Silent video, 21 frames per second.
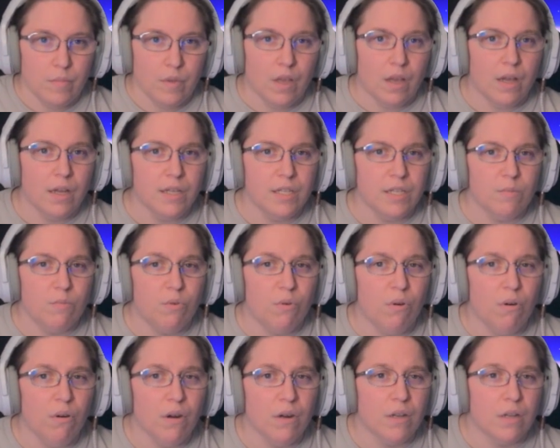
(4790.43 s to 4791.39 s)
And
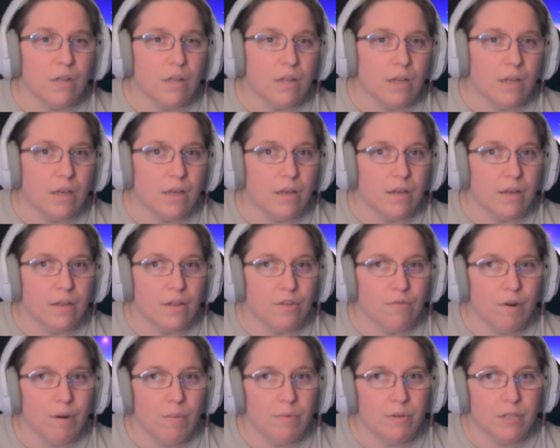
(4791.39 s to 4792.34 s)
importantly, the
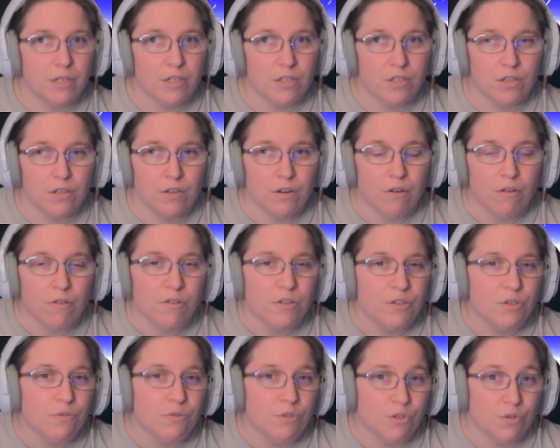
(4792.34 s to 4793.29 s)
repetition
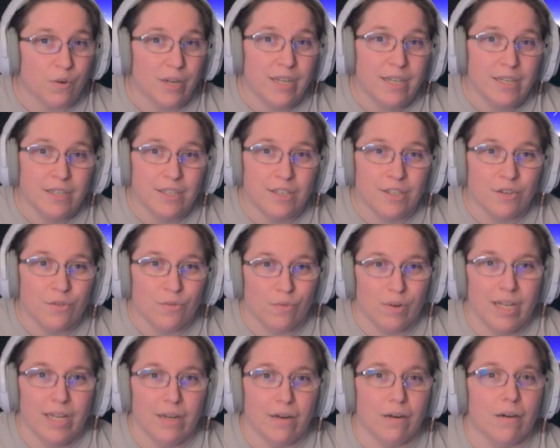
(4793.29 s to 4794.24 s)
also trains the
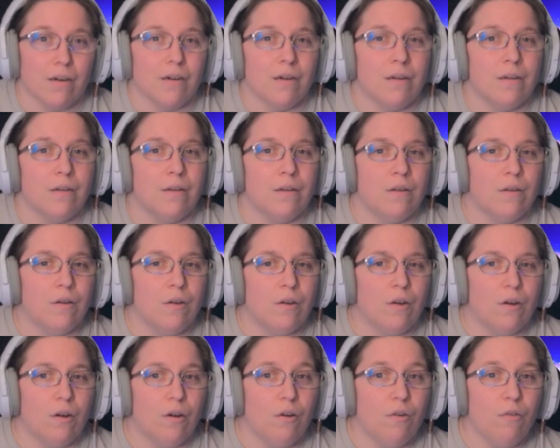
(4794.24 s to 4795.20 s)
reader.
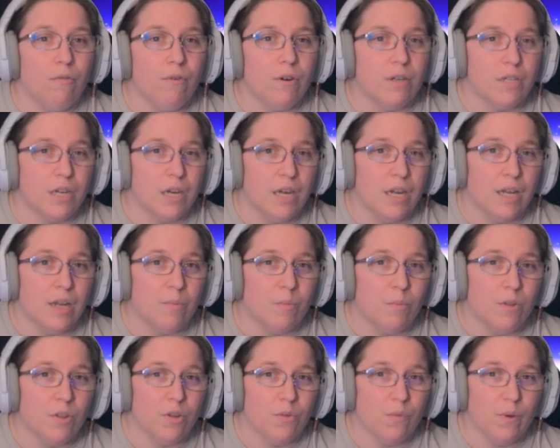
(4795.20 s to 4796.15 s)
Over
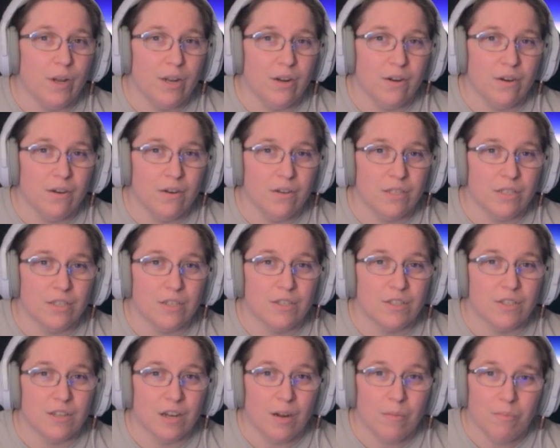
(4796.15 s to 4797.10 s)
time, the readers
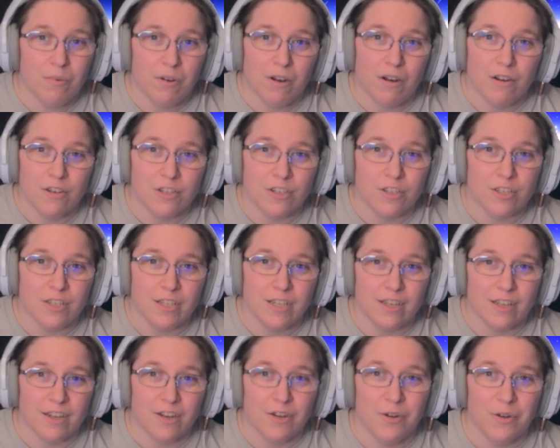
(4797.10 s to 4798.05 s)
stop consciously
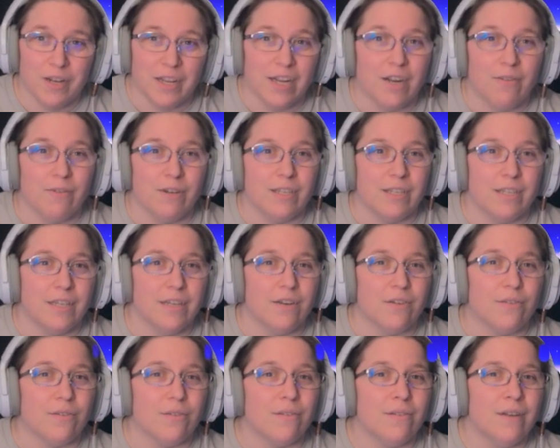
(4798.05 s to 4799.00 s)
decoding every
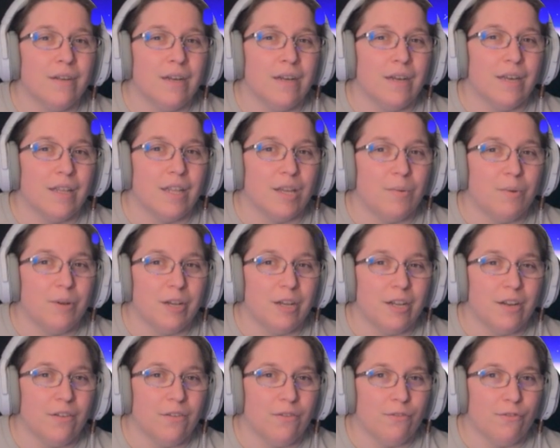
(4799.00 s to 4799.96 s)
signal. They
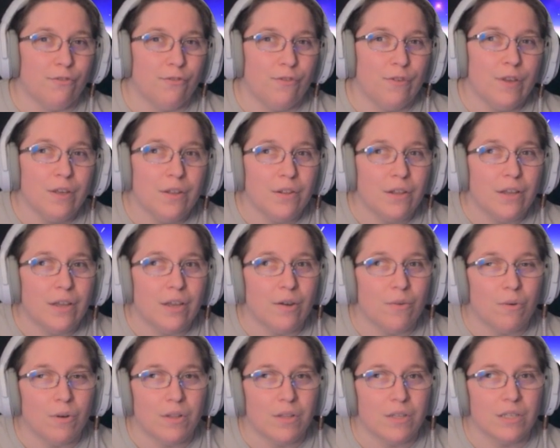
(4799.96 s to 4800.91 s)
begin feeling
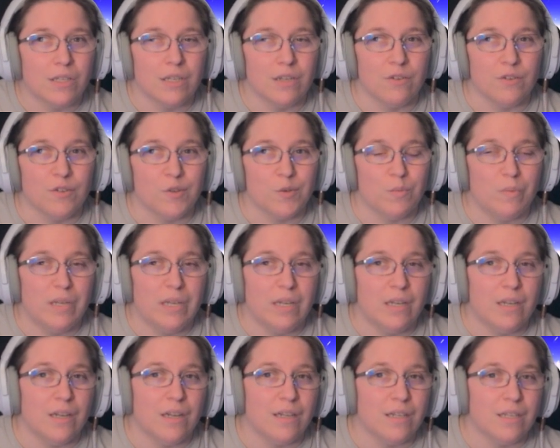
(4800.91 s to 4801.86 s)
what the signals
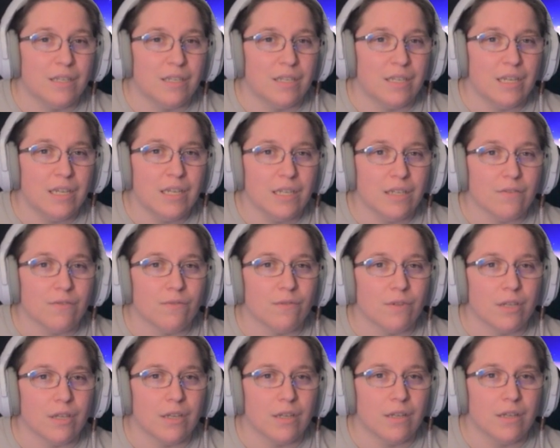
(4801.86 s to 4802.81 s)
mean
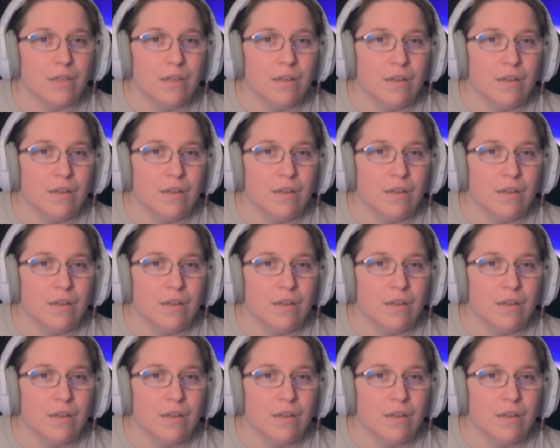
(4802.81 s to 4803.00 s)
instinctively.